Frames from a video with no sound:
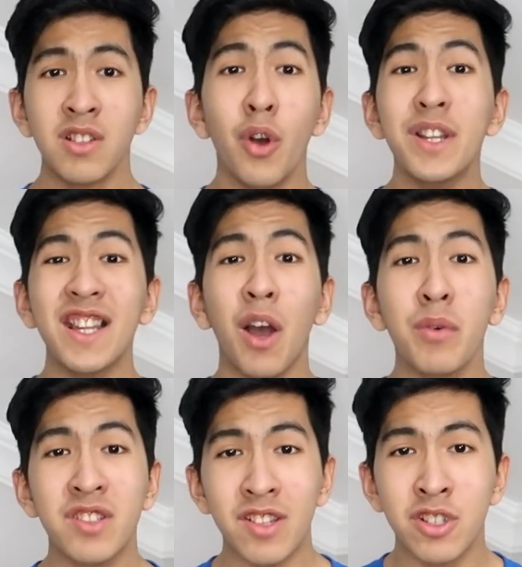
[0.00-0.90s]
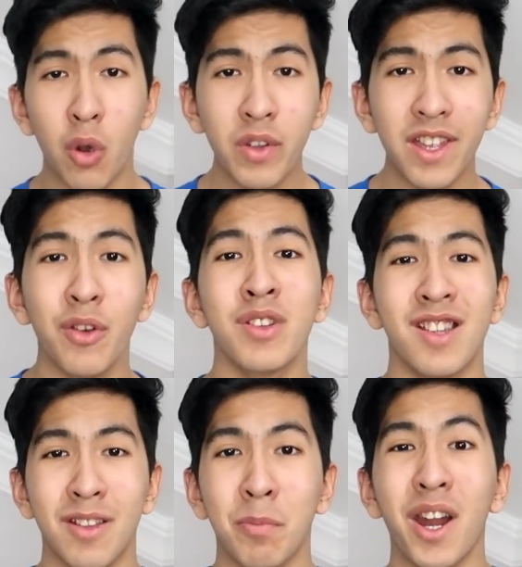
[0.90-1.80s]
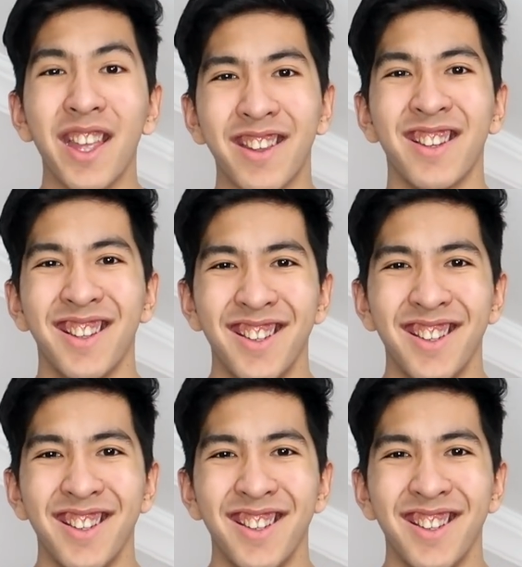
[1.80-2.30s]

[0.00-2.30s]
No, Dad, I was just joking. It was just a prank.